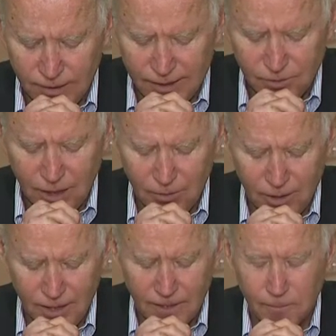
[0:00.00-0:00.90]
That's why we're
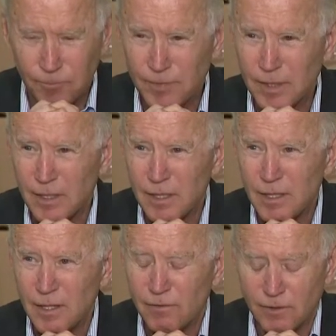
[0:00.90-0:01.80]
here.
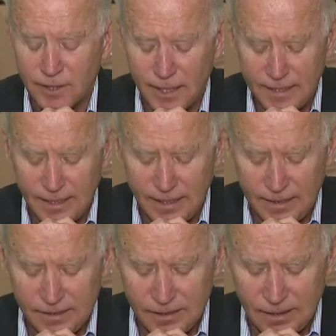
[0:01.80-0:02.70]
For
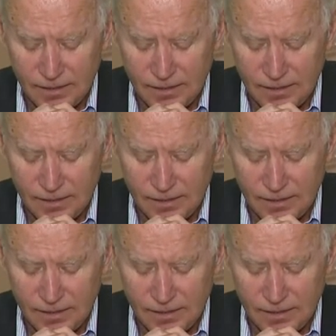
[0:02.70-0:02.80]
decades,